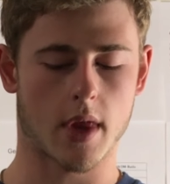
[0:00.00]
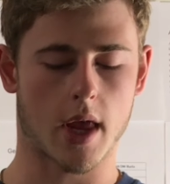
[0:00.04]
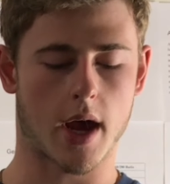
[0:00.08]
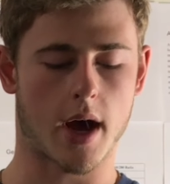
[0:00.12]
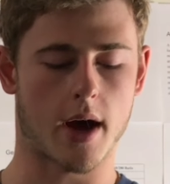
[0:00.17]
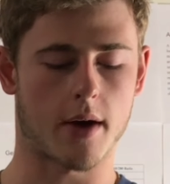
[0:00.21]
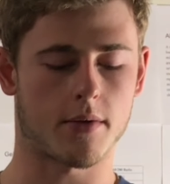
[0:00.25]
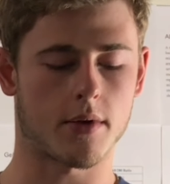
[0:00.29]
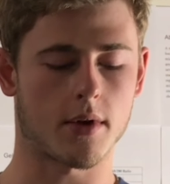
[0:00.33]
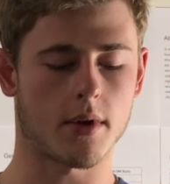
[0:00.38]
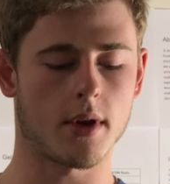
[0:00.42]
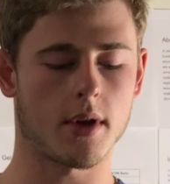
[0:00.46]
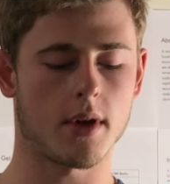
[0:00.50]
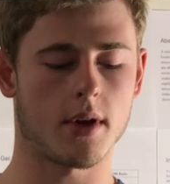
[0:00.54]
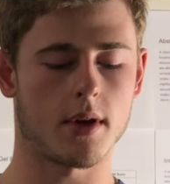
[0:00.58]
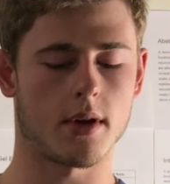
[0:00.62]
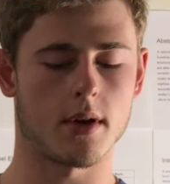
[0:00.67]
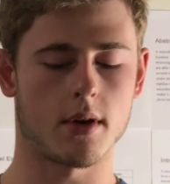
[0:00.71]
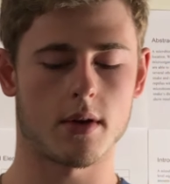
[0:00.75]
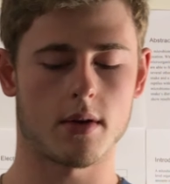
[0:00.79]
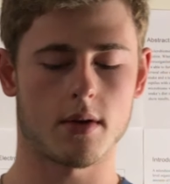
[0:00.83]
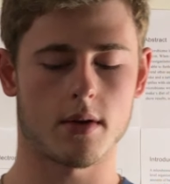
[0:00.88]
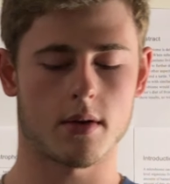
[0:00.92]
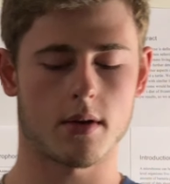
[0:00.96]
After the
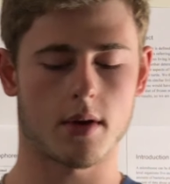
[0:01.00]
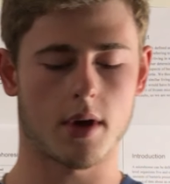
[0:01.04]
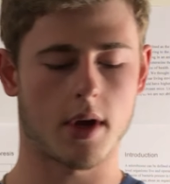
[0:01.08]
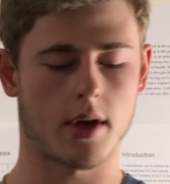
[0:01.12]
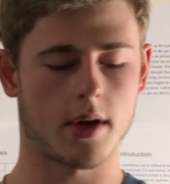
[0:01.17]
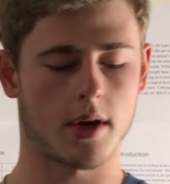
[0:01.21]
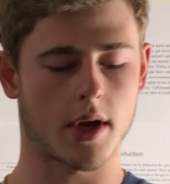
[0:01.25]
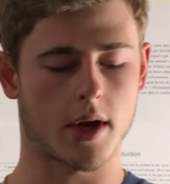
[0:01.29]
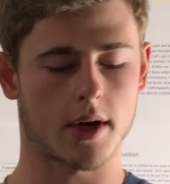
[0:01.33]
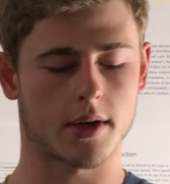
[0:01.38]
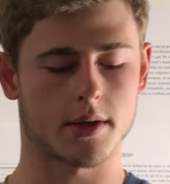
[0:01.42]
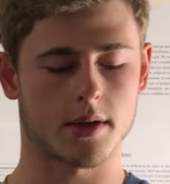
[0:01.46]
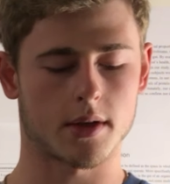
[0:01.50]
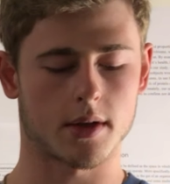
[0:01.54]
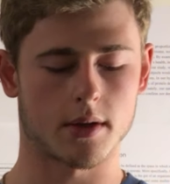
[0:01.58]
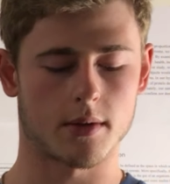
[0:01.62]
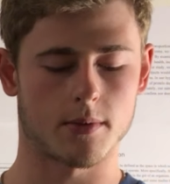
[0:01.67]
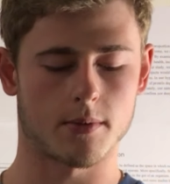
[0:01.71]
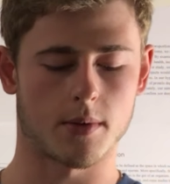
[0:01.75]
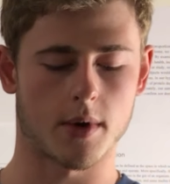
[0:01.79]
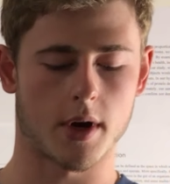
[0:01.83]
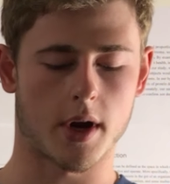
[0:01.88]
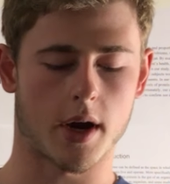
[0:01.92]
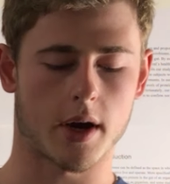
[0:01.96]

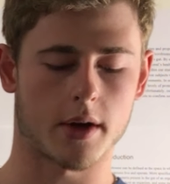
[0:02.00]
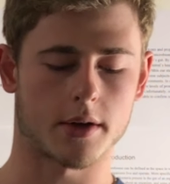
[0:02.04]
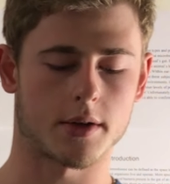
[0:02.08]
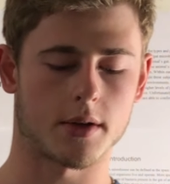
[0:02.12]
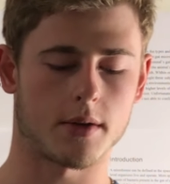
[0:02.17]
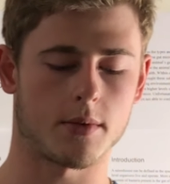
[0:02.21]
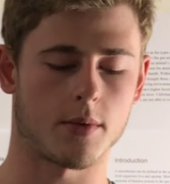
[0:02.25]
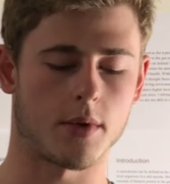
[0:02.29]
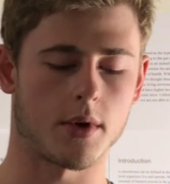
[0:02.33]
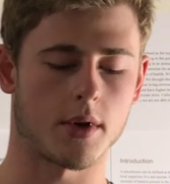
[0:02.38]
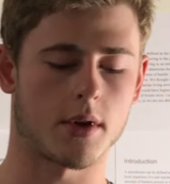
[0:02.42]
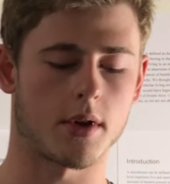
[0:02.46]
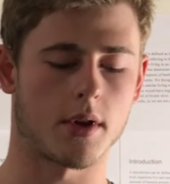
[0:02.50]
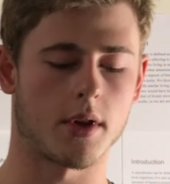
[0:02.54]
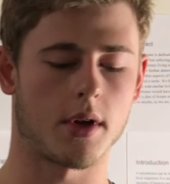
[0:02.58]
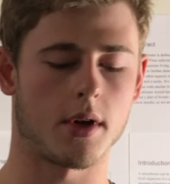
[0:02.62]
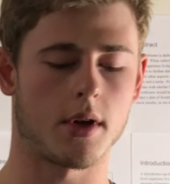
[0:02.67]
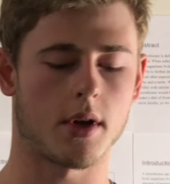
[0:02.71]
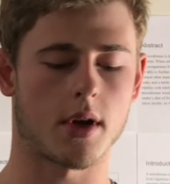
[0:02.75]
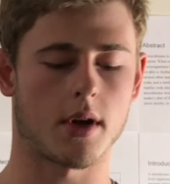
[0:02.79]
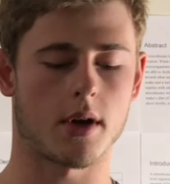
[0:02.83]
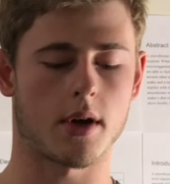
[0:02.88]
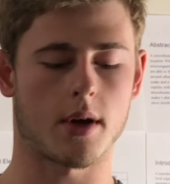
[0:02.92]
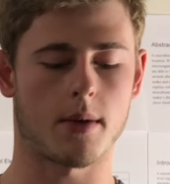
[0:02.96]
indexing reaction, we
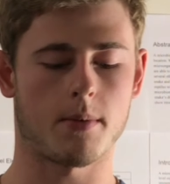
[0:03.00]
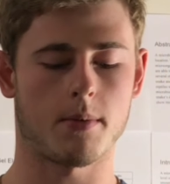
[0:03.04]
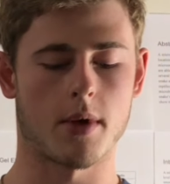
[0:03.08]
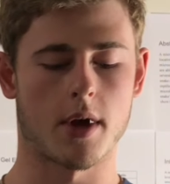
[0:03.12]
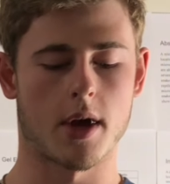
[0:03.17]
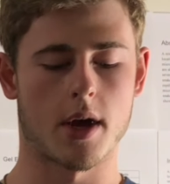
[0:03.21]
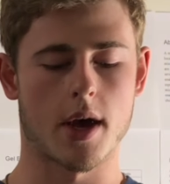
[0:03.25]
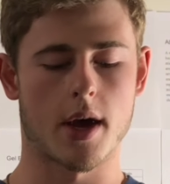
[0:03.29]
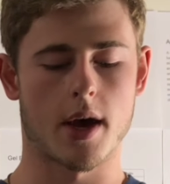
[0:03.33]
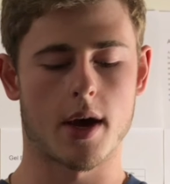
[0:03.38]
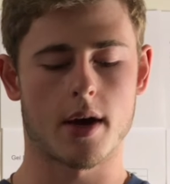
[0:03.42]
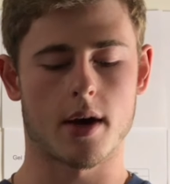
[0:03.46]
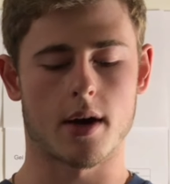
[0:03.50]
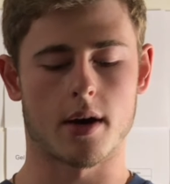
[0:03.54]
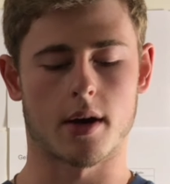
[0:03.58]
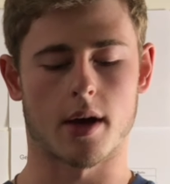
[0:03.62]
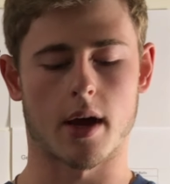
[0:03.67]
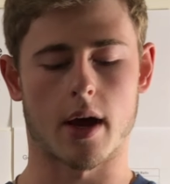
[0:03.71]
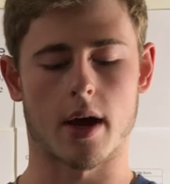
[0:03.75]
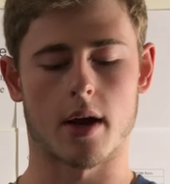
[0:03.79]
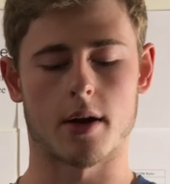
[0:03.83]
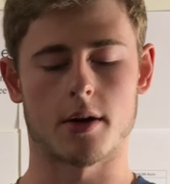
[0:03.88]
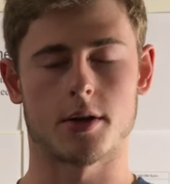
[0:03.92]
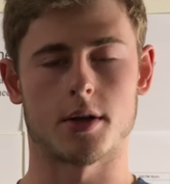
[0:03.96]
cleaned it up
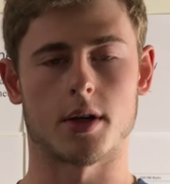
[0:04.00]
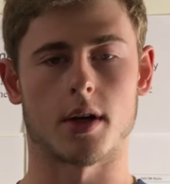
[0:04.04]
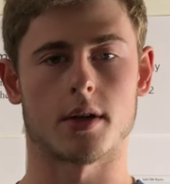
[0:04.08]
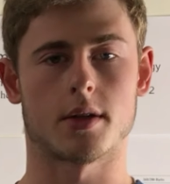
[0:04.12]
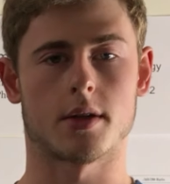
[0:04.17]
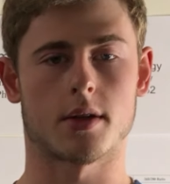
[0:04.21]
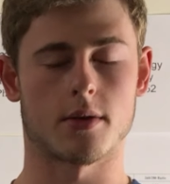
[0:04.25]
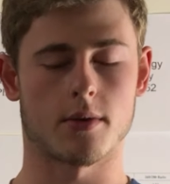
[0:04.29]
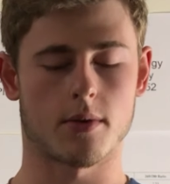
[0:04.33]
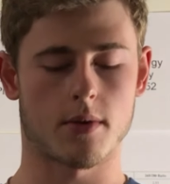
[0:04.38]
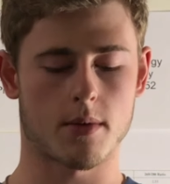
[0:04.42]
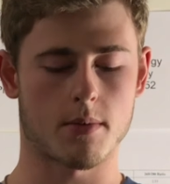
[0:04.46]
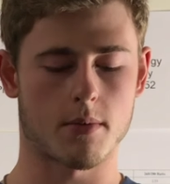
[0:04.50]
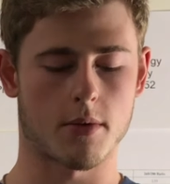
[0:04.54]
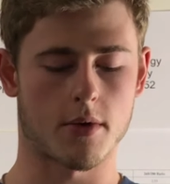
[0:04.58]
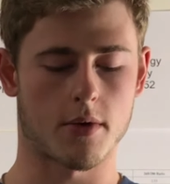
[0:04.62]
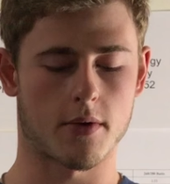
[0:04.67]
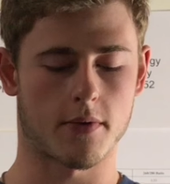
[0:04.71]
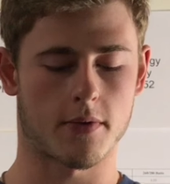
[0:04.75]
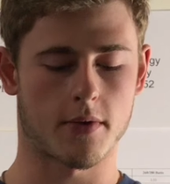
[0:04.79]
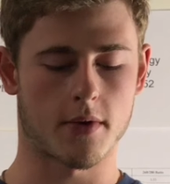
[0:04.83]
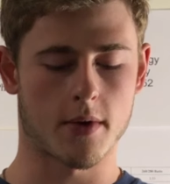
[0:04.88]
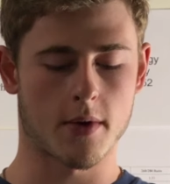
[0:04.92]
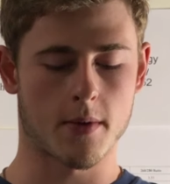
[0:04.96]
again just to
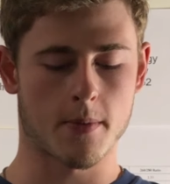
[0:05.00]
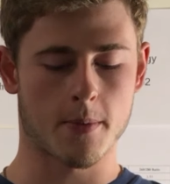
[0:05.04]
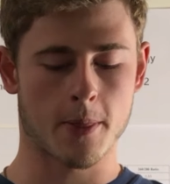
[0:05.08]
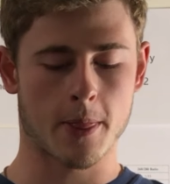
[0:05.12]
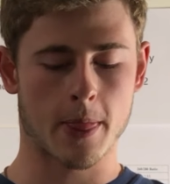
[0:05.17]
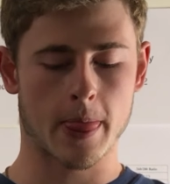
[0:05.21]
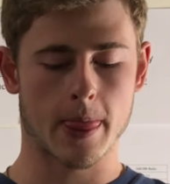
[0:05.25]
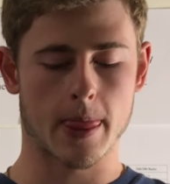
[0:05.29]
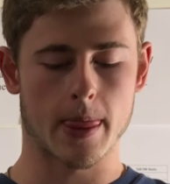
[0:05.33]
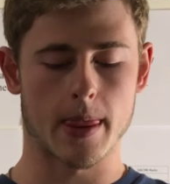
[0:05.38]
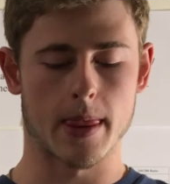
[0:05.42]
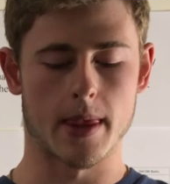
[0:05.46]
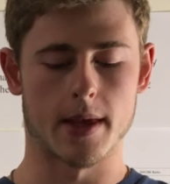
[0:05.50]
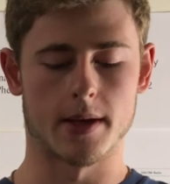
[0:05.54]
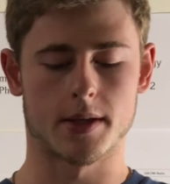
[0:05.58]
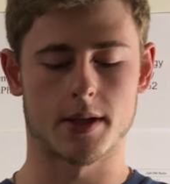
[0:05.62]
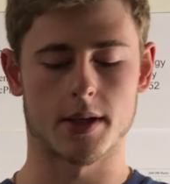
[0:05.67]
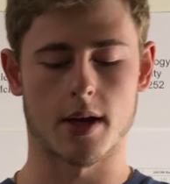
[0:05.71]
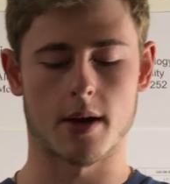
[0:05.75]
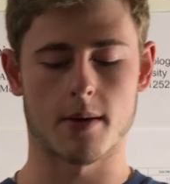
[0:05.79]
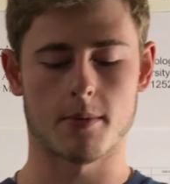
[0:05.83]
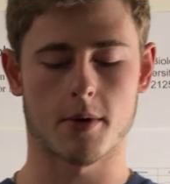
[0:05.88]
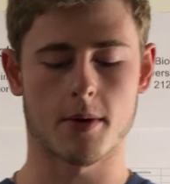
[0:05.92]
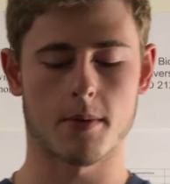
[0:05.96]
remove the
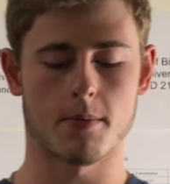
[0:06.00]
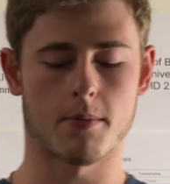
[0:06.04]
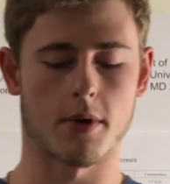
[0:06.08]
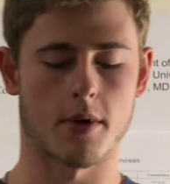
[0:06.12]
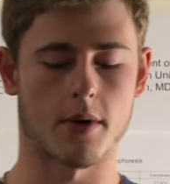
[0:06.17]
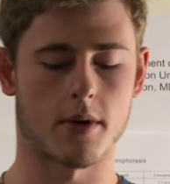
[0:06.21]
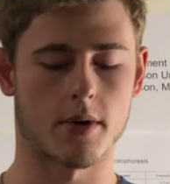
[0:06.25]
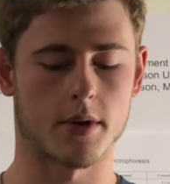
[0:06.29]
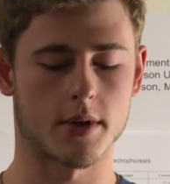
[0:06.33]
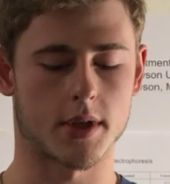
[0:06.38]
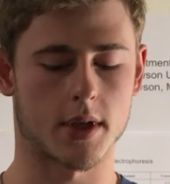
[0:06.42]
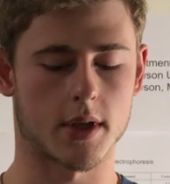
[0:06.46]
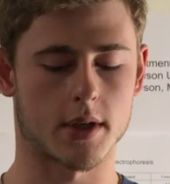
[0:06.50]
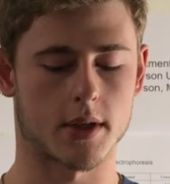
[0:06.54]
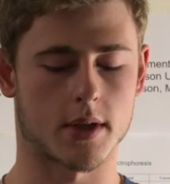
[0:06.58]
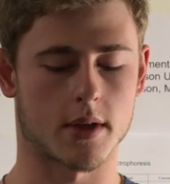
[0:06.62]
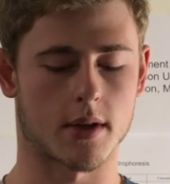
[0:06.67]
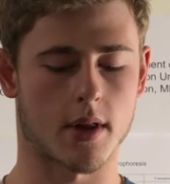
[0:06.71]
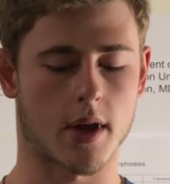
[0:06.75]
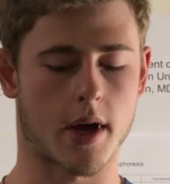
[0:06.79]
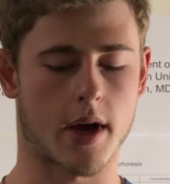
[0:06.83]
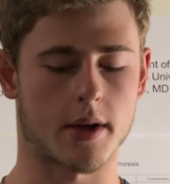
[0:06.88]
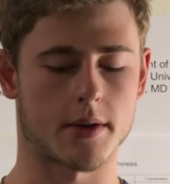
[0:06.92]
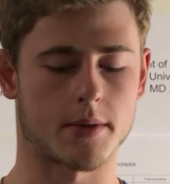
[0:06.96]
same components as the
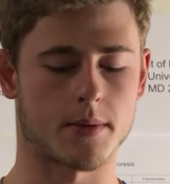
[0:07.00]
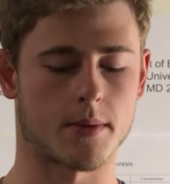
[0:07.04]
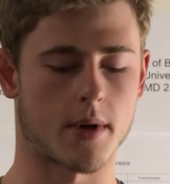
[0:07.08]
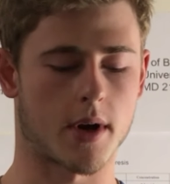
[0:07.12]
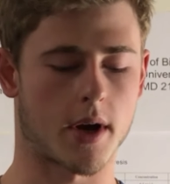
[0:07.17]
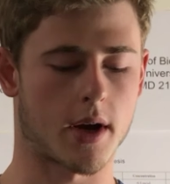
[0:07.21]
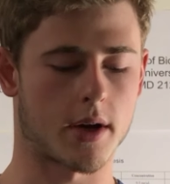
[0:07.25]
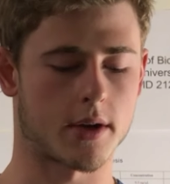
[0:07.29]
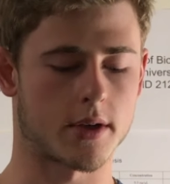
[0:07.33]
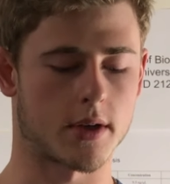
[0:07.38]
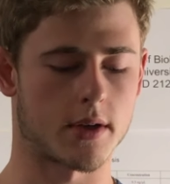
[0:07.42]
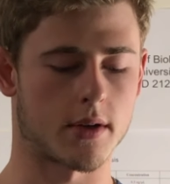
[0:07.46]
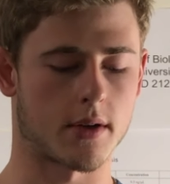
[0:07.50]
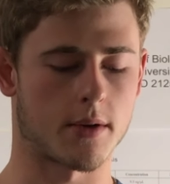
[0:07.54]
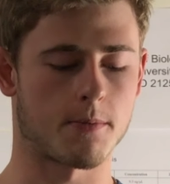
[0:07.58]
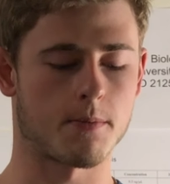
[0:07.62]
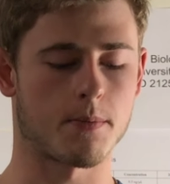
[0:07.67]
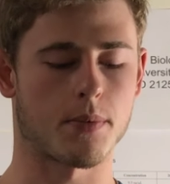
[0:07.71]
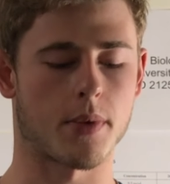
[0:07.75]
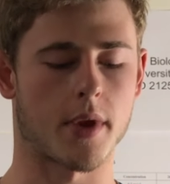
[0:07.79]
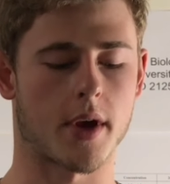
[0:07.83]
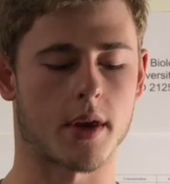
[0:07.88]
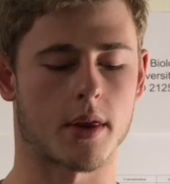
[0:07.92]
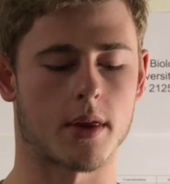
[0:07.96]
last reaction,
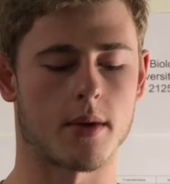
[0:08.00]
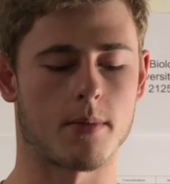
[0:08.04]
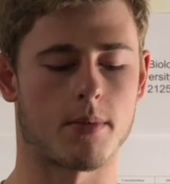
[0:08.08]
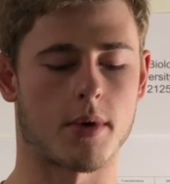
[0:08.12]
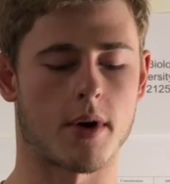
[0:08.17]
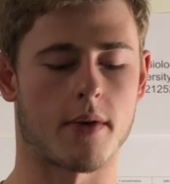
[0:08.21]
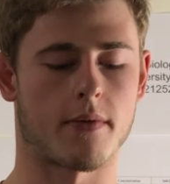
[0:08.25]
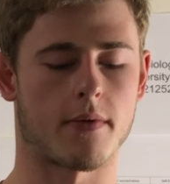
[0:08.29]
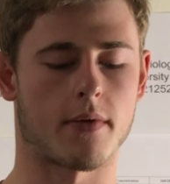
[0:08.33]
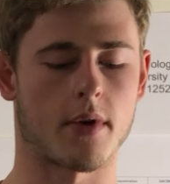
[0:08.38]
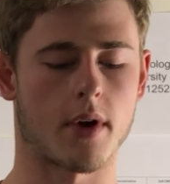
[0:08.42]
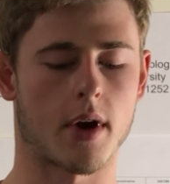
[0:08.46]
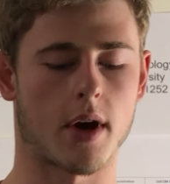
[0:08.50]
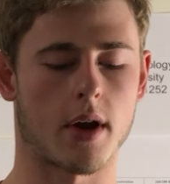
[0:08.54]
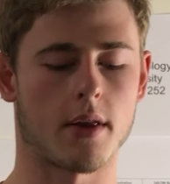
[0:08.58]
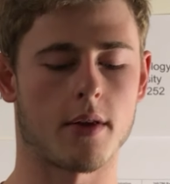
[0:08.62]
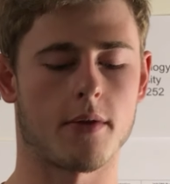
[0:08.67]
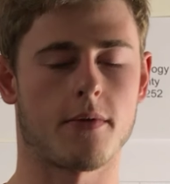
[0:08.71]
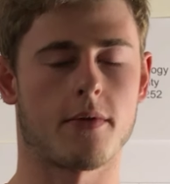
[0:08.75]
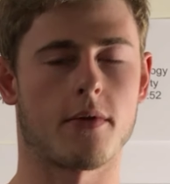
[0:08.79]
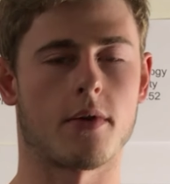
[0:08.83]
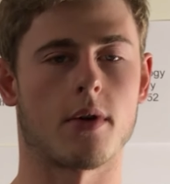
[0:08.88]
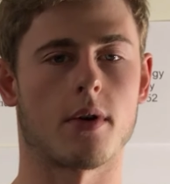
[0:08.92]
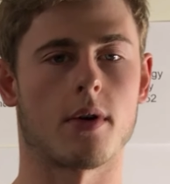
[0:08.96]
like the buffer and the
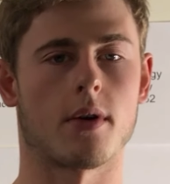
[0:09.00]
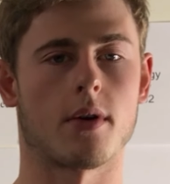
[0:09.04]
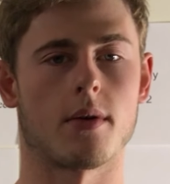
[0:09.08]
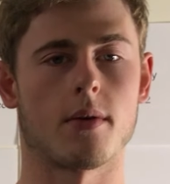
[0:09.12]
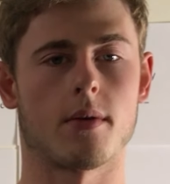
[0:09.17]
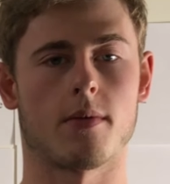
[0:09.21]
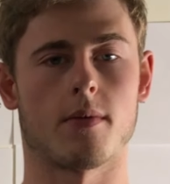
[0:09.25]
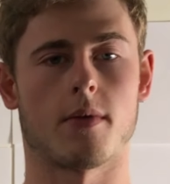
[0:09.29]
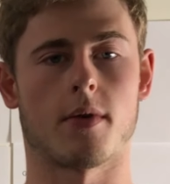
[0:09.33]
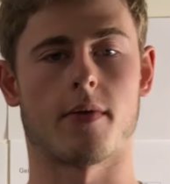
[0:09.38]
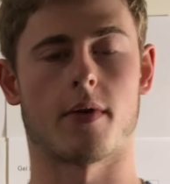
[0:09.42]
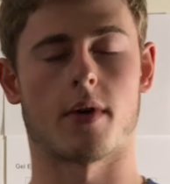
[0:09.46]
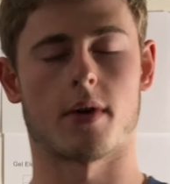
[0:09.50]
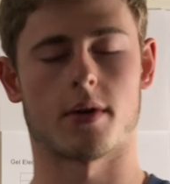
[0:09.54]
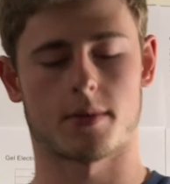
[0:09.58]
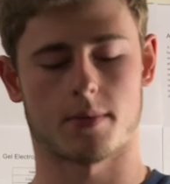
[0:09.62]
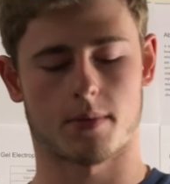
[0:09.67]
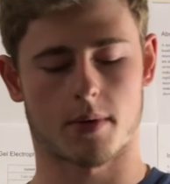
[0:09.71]
foreign reverse